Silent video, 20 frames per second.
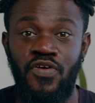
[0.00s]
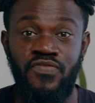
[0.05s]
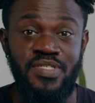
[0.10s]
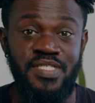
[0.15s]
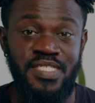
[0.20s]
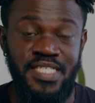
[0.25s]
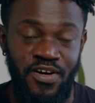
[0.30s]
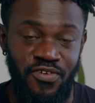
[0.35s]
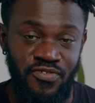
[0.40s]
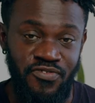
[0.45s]
of
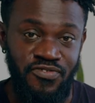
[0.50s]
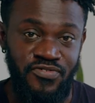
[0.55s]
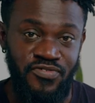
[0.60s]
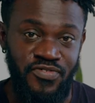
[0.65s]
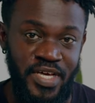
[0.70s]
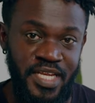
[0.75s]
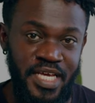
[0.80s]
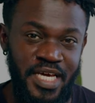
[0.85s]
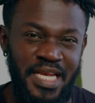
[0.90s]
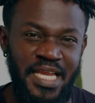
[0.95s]

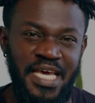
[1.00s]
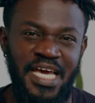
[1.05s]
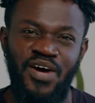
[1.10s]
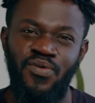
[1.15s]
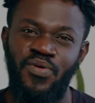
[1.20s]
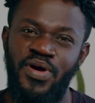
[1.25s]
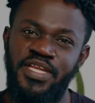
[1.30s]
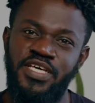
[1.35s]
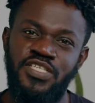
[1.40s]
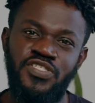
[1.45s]
self and a clear
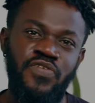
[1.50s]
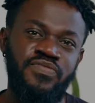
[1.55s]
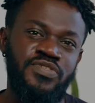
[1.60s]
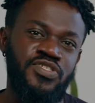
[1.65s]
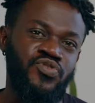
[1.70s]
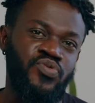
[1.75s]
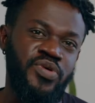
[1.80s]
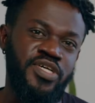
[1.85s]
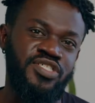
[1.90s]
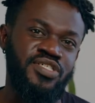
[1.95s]
awareness of
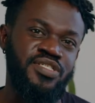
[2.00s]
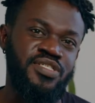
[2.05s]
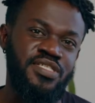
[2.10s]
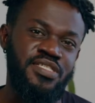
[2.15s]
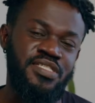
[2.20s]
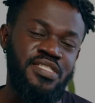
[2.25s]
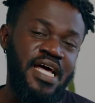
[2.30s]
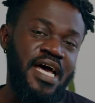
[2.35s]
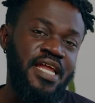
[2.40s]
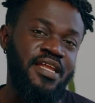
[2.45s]

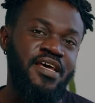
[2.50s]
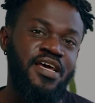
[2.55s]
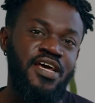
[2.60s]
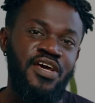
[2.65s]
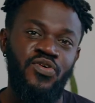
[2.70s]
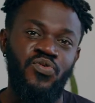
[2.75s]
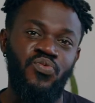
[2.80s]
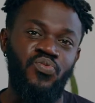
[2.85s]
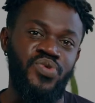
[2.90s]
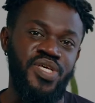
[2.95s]
situations that
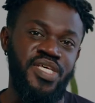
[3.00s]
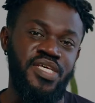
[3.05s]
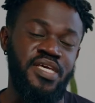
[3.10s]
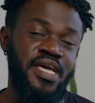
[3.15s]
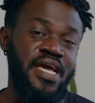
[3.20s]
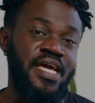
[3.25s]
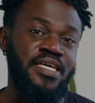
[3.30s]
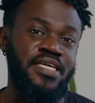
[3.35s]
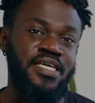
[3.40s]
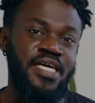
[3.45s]

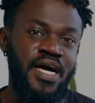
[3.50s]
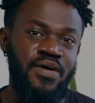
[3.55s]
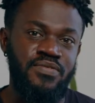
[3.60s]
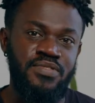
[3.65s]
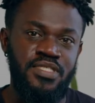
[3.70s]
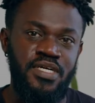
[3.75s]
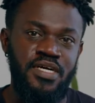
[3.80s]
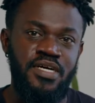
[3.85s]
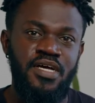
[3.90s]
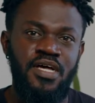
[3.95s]
we
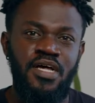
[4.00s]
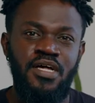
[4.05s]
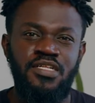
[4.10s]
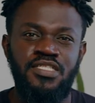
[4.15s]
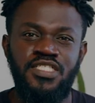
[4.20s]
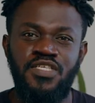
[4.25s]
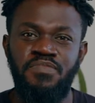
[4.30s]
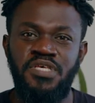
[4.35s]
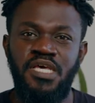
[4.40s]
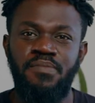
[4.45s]
encounter.
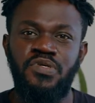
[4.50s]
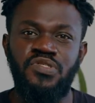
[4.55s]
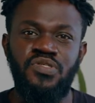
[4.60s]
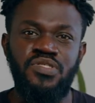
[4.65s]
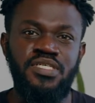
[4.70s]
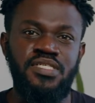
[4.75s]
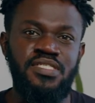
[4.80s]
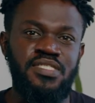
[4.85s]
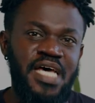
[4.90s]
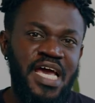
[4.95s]
To be able
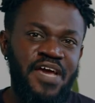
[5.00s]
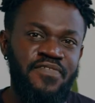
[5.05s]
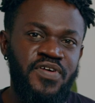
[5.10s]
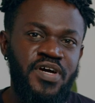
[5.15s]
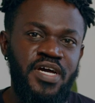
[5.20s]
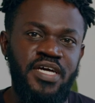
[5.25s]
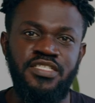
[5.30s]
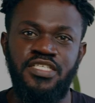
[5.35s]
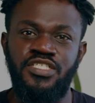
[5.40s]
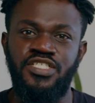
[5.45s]
to
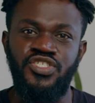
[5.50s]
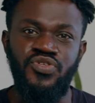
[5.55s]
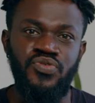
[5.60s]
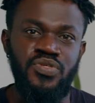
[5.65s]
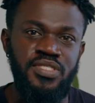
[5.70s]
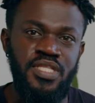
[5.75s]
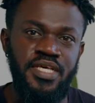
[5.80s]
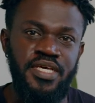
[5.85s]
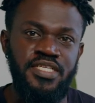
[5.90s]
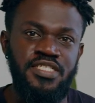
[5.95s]
decipher and
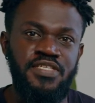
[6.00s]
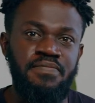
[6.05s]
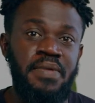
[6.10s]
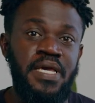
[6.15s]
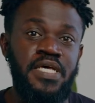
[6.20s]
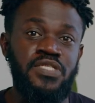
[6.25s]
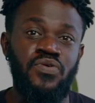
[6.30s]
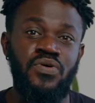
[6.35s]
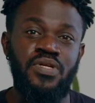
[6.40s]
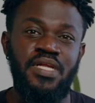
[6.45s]
deduce things
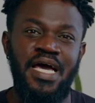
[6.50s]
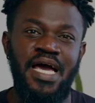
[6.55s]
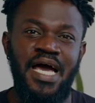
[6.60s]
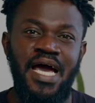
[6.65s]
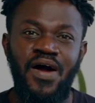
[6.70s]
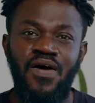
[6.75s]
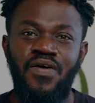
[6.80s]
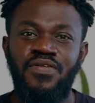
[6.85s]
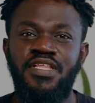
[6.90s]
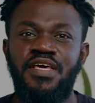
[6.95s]
based on
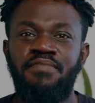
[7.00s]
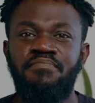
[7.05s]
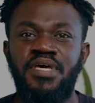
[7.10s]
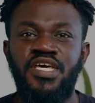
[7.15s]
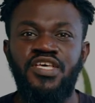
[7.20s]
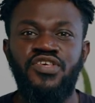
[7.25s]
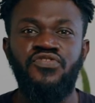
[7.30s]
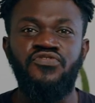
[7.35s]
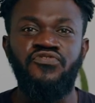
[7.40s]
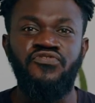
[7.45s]
how they
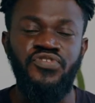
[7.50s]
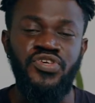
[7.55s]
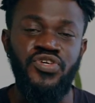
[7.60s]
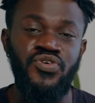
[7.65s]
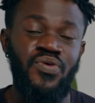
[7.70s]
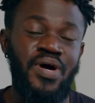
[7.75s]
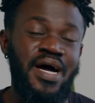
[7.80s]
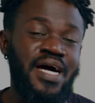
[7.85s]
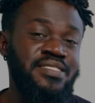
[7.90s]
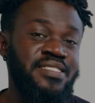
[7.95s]
make you
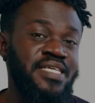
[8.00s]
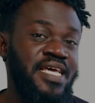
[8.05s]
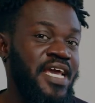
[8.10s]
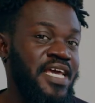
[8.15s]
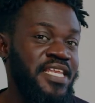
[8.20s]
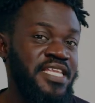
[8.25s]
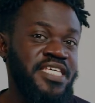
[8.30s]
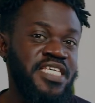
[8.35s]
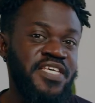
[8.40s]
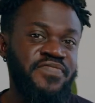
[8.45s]
feel at
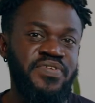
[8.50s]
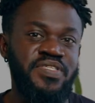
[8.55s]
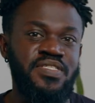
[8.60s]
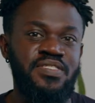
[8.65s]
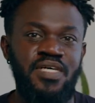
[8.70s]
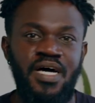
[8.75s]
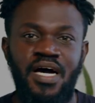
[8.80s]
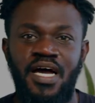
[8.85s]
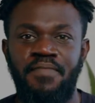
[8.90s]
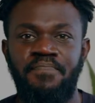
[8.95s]
any given
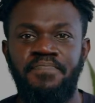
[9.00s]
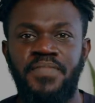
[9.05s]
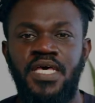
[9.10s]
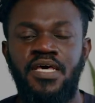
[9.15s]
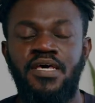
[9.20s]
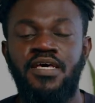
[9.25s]
time.